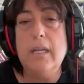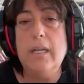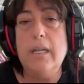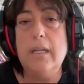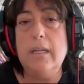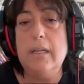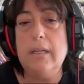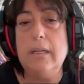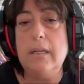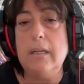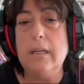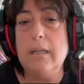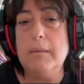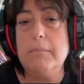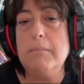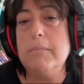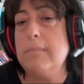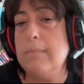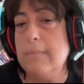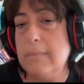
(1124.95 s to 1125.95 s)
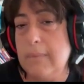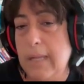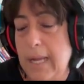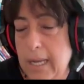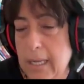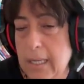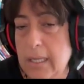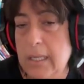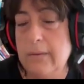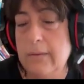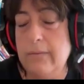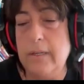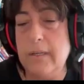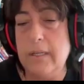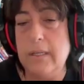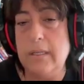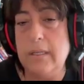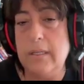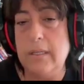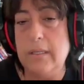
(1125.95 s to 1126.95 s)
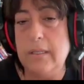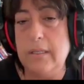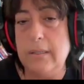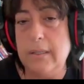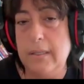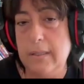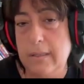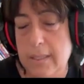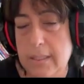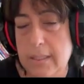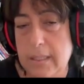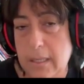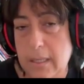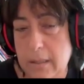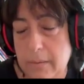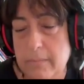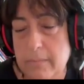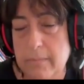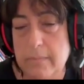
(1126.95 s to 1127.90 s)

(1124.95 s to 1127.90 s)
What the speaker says: I give in this